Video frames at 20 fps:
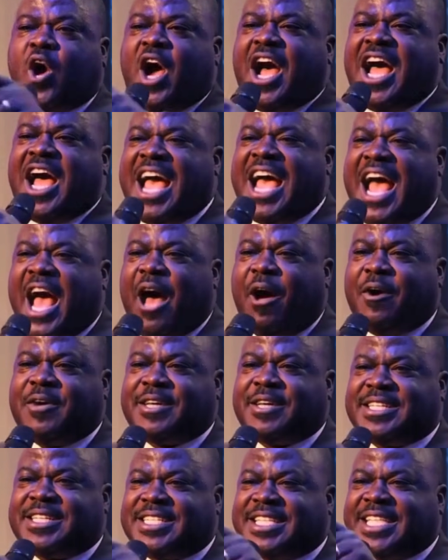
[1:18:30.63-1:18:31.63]
speaks, it
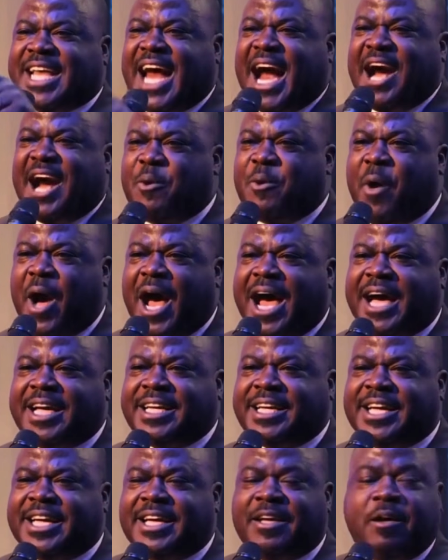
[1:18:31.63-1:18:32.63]
speaks.
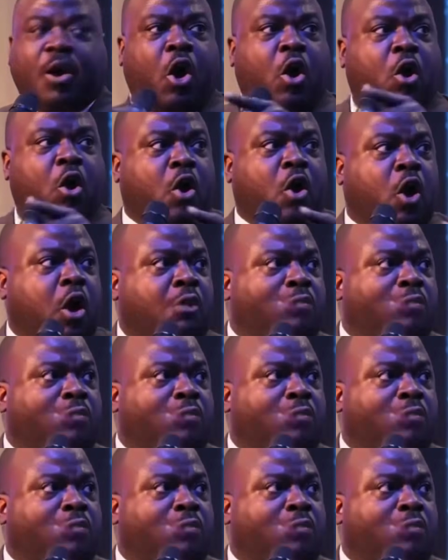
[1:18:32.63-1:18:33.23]
So when